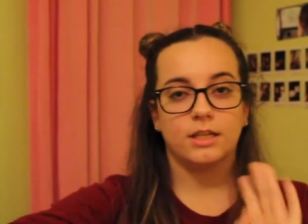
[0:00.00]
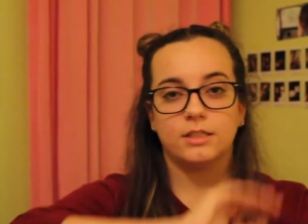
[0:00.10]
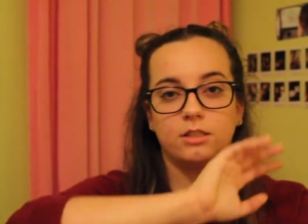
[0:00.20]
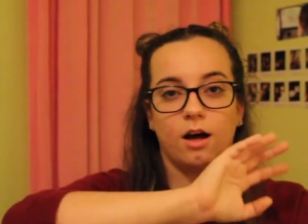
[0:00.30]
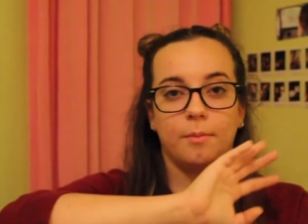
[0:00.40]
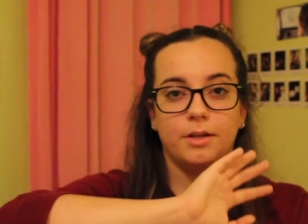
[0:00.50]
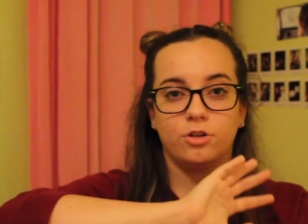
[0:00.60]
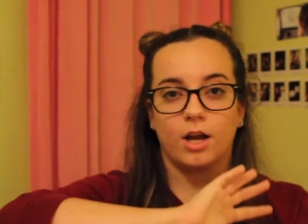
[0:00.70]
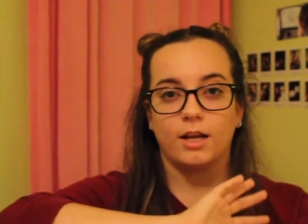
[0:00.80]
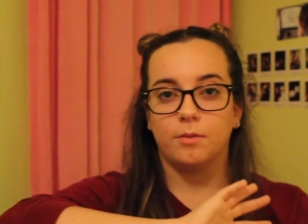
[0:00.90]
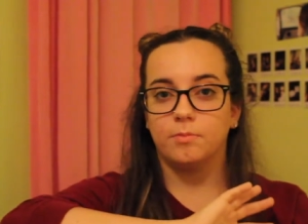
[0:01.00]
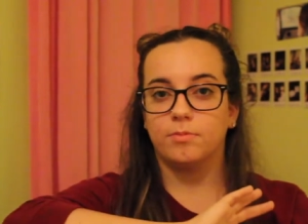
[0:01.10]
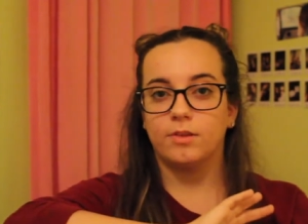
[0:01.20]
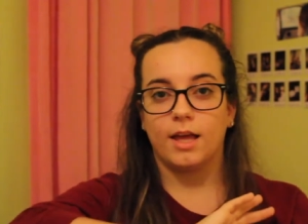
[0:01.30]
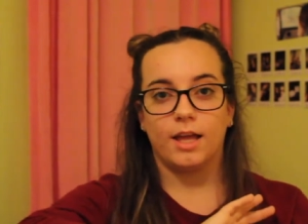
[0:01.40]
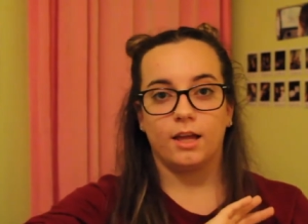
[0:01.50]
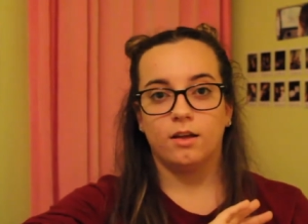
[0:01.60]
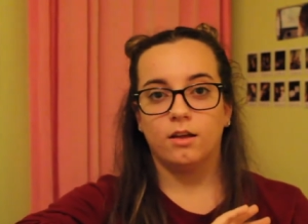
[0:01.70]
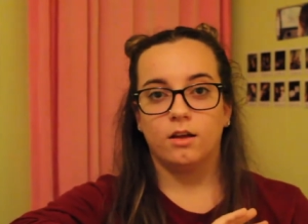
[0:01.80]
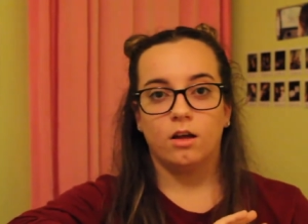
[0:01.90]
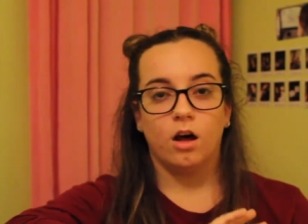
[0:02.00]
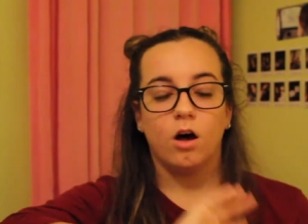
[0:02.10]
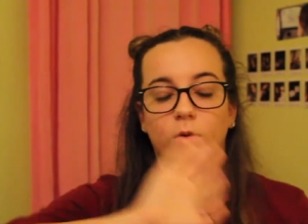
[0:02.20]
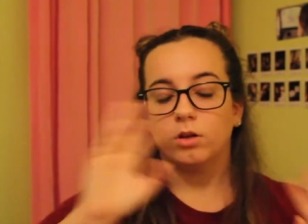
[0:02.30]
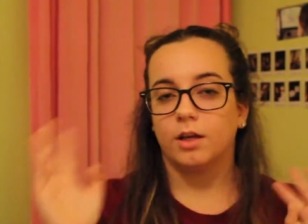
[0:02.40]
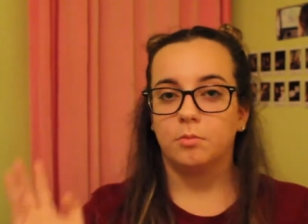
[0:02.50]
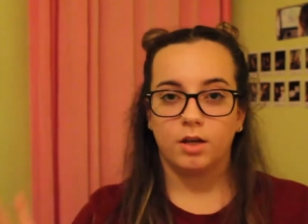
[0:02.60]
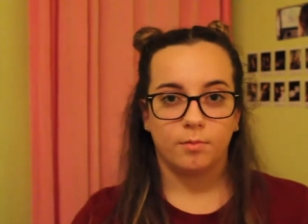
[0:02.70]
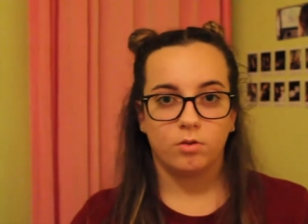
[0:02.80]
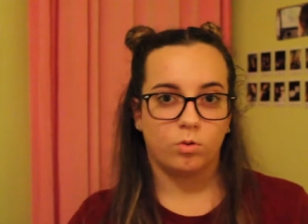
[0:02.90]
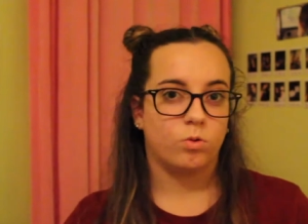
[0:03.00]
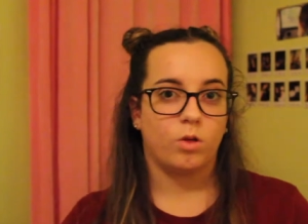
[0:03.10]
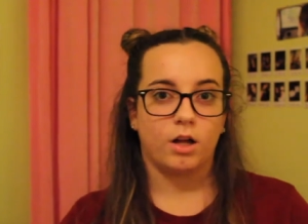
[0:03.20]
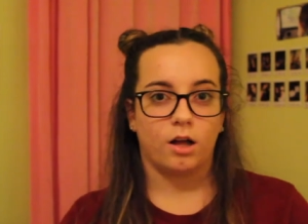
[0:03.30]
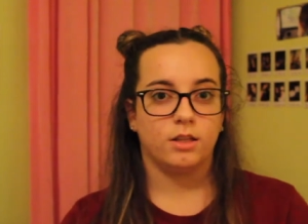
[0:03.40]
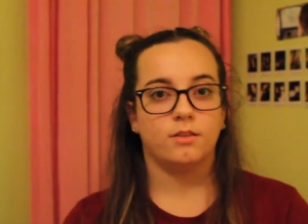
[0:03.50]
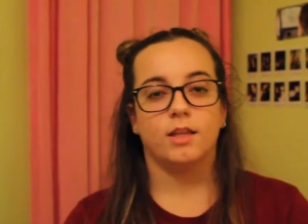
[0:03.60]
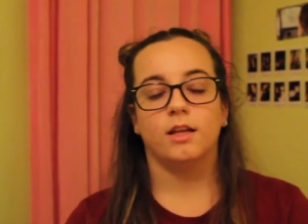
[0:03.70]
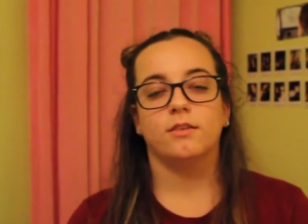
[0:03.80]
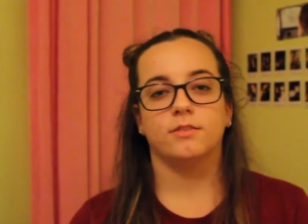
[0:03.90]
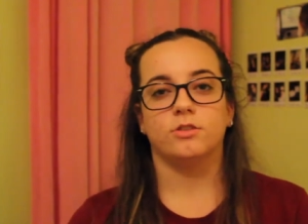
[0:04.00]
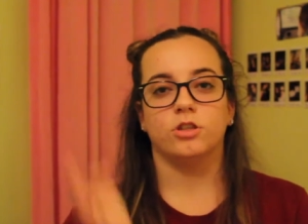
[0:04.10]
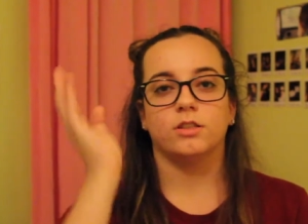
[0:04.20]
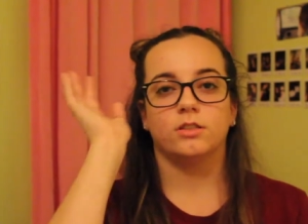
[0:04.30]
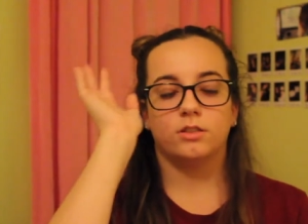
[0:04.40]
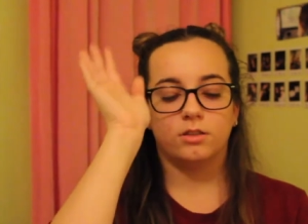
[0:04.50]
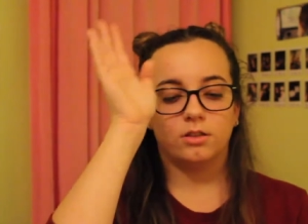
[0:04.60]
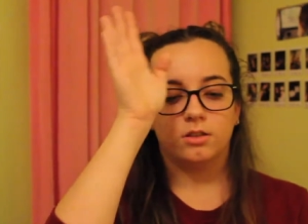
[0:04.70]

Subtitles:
It's not me trying to say, oh, look at me, I'm so cool, I got these things. It's just